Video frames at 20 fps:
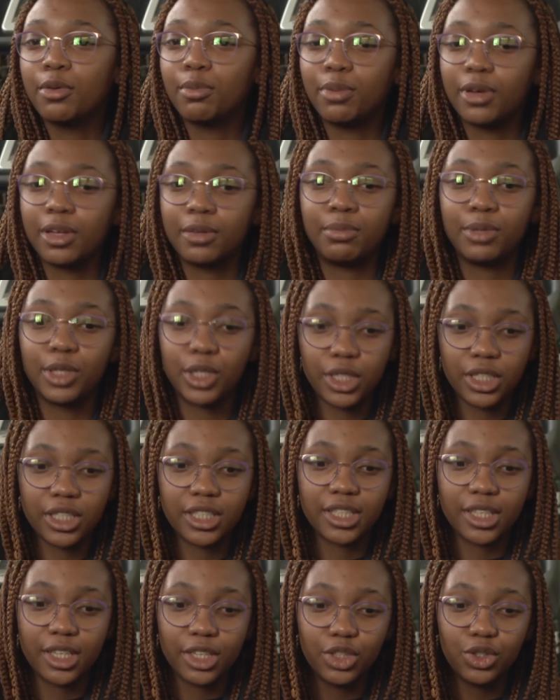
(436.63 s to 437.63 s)
but
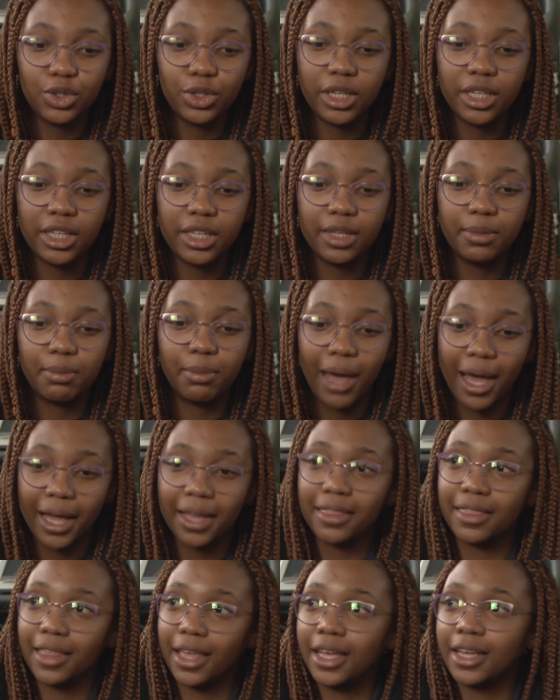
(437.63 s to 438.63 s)
because literally
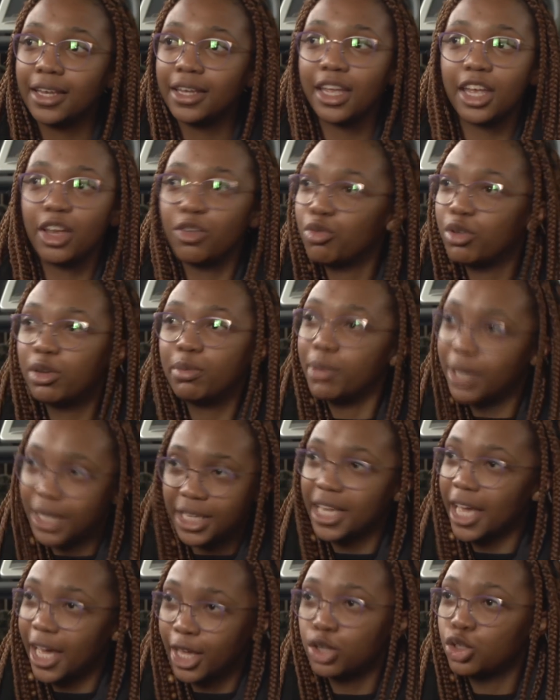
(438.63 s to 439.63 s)
back then
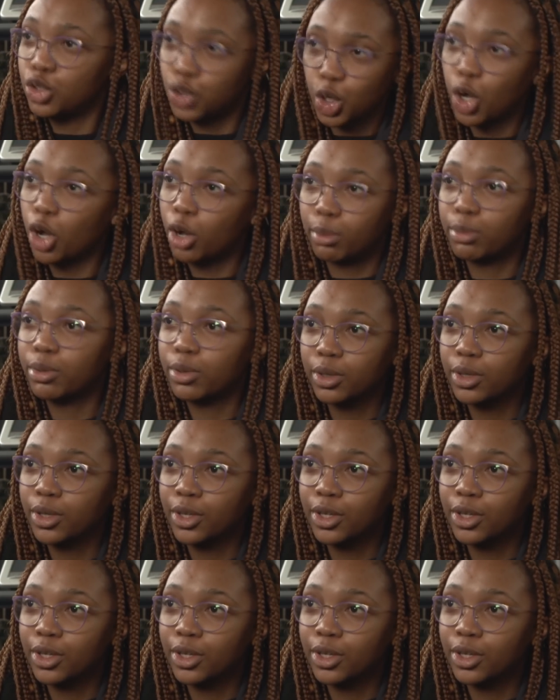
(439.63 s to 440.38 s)
everybody had a job.